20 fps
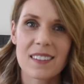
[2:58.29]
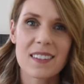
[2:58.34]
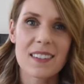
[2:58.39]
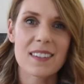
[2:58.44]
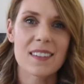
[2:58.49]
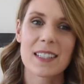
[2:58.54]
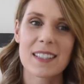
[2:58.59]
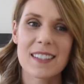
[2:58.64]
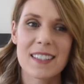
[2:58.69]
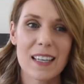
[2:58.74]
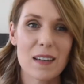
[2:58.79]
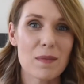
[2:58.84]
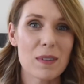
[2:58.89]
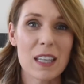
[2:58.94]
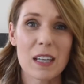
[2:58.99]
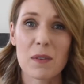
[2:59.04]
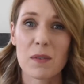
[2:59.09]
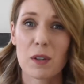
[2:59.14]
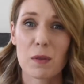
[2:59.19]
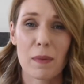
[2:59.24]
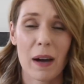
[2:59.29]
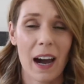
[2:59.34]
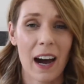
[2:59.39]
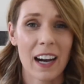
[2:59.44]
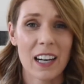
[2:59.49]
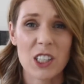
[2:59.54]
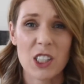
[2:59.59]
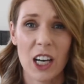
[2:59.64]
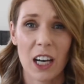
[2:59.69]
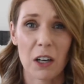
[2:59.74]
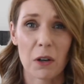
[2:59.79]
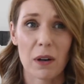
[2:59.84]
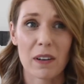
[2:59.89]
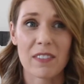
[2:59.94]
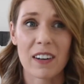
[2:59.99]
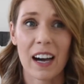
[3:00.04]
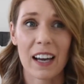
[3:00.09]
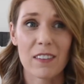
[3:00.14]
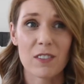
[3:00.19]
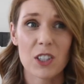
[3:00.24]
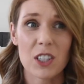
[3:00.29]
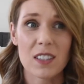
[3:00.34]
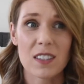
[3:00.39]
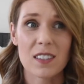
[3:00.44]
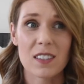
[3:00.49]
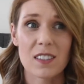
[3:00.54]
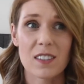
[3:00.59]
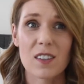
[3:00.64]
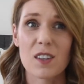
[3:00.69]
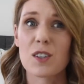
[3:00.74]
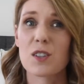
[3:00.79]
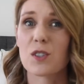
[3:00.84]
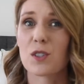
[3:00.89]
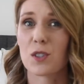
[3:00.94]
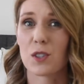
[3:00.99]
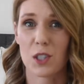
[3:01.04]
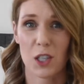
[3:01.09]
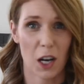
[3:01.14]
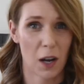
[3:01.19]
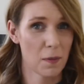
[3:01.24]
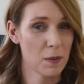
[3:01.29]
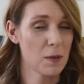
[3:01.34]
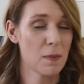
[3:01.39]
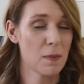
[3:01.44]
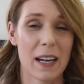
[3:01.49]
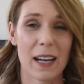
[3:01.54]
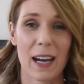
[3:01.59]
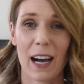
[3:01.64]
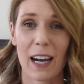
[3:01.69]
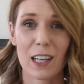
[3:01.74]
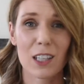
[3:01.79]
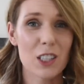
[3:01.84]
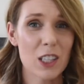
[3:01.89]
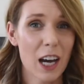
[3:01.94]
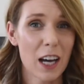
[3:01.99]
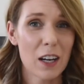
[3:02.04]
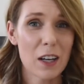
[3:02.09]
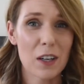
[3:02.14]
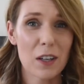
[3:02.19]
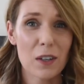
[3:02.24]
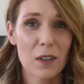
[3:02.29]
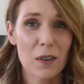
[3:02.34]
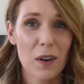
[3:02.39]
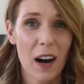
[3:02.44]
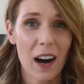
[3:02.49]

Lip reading: Same thing with my eyeshadow. I've kind of just stopped eyeshadow.